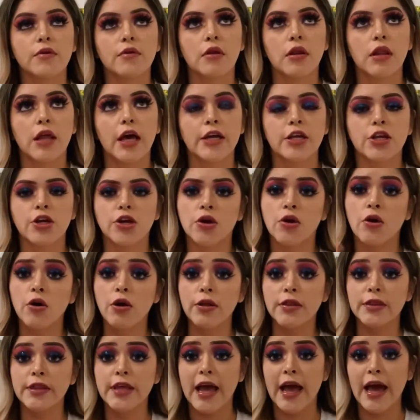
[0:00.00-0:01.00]
like you're
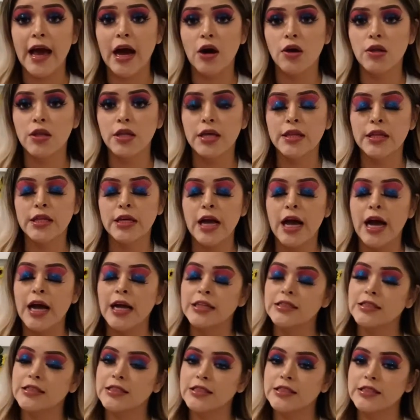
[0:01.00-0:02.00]
going down and it
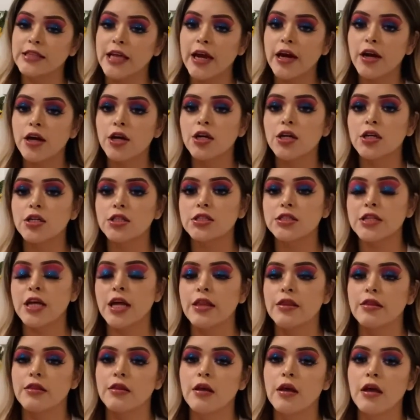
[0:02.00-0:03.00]
has stairs
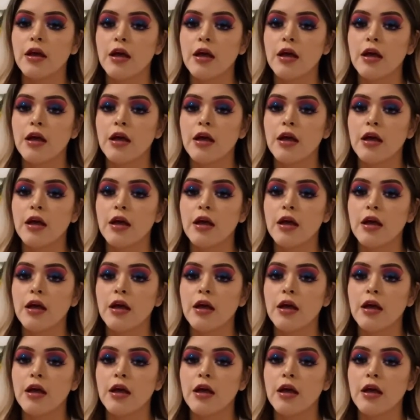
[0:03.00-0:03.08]
and